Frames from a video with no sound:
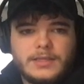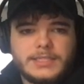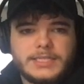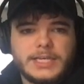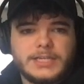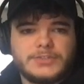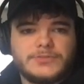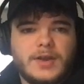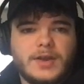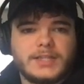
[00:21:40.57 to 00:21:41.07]

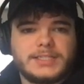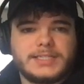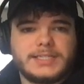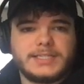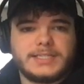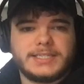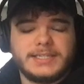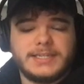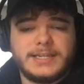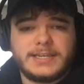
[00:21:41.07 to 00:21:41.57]
Terrence Ross
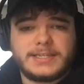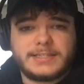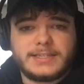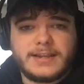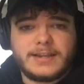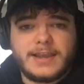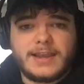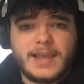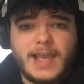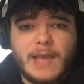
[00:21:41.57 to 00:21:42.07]
against the Knicks
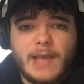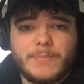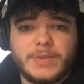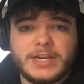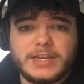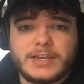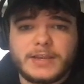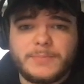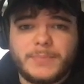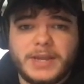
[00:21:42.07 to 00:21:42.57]
tonight. I
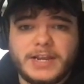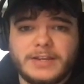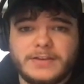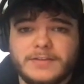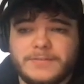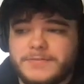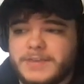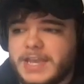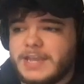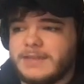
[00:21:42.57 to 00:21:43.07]
mean, in
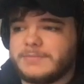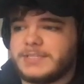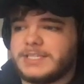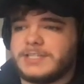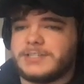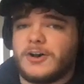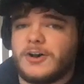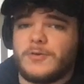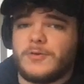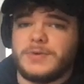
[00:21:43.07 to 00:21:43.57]
competitive games,
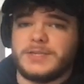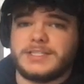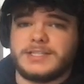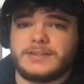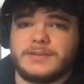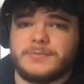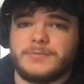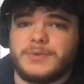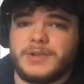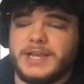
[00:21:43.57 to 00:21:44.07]
he's always
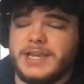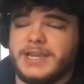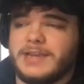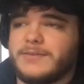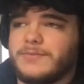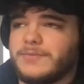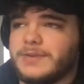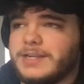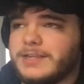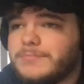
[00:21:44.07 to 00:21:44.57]
a good
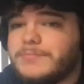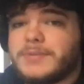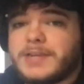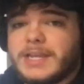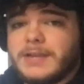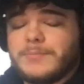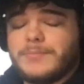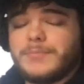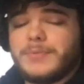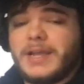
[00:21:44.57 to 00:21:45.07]
play when he
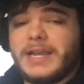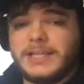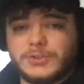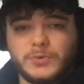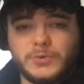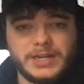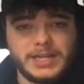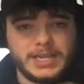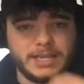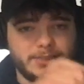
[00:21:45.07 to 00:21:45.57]
can play
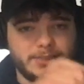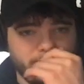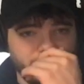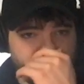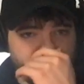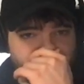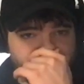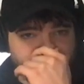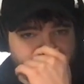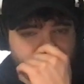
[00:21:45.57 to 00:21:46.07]
28,
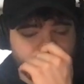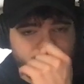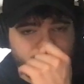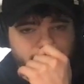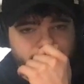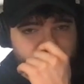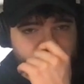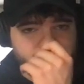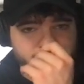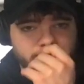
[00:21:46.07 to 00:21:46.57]
30 minutes just
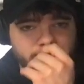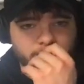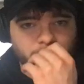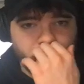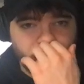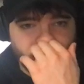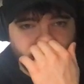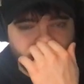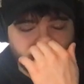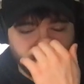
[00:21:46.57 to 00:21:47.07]
because he is
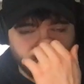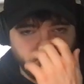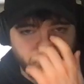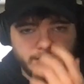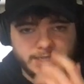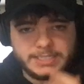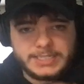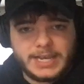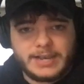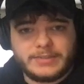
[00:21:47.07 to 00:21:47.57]
so efficient
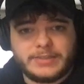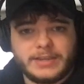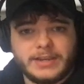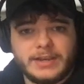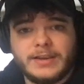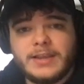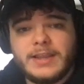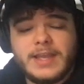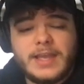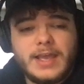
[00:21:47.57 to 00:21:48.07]
when he's out
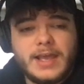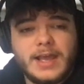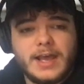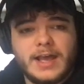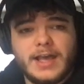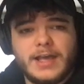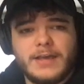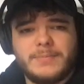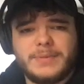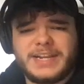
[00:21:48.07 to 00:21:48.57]
there.
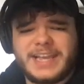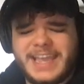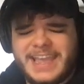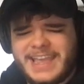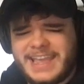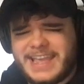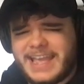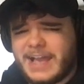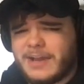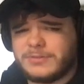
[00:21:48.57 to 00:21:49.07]
But I
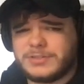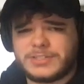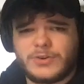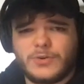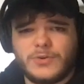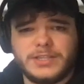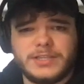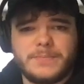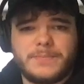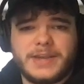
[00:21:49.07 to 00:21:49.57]
hate how
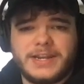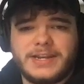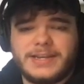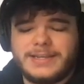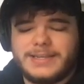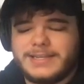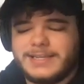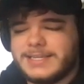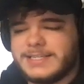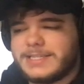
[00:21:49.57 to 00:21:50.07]
scoring
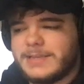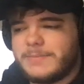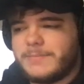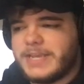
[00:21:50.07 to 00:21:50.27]
dependent he is.